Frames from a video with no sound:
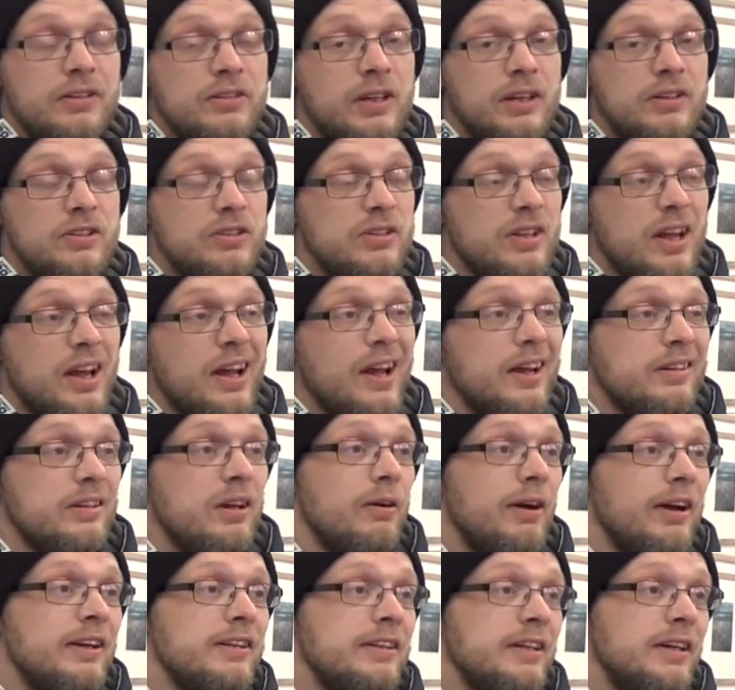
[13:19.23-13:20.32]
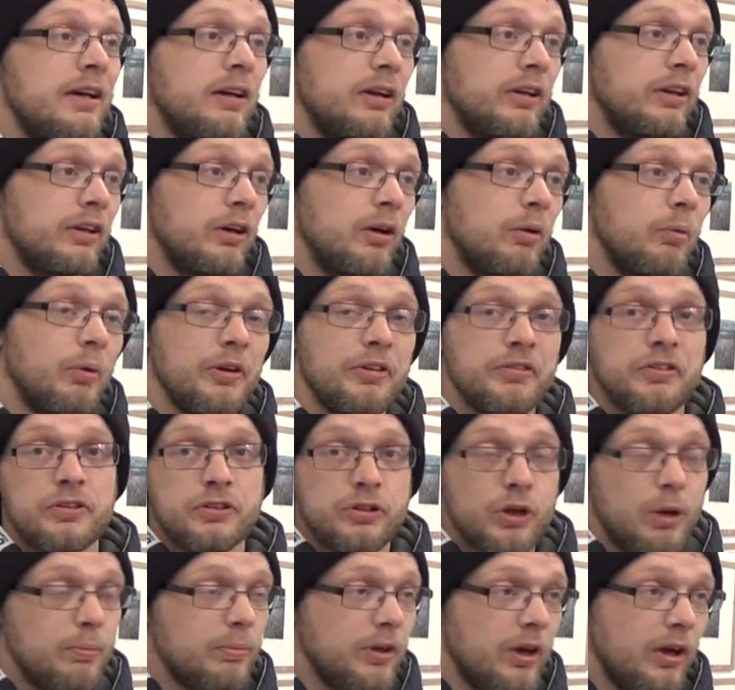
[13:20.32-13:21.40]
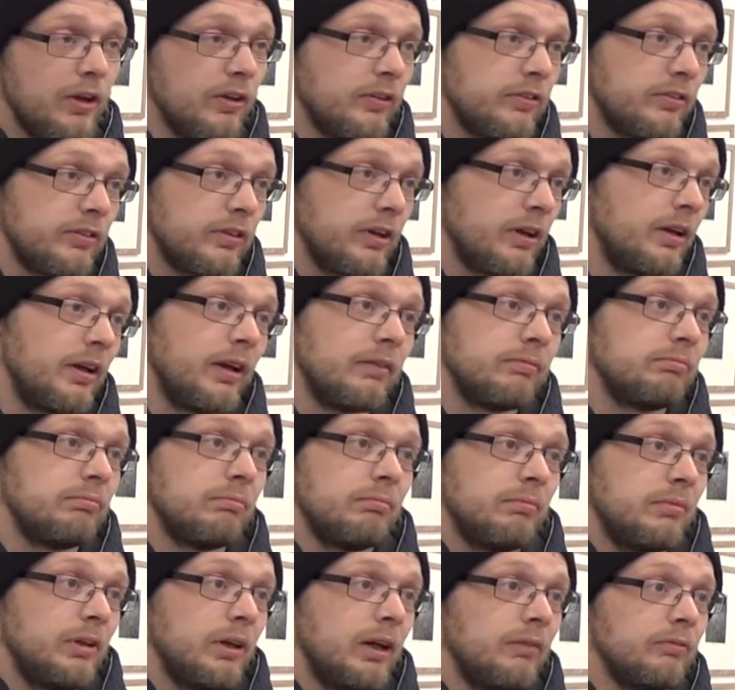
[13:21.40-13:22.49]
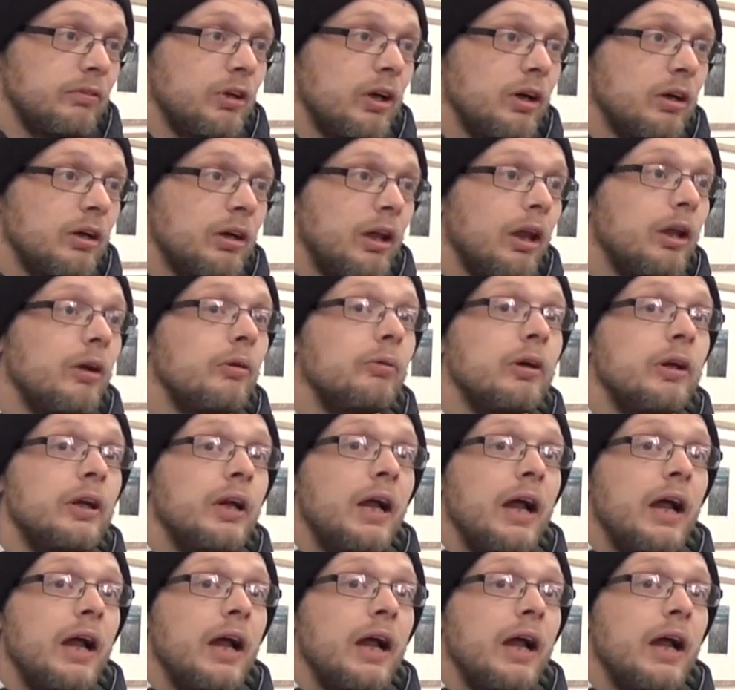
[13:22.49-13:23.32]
So I had no idea, what does the shop cost? I haven't got a clue.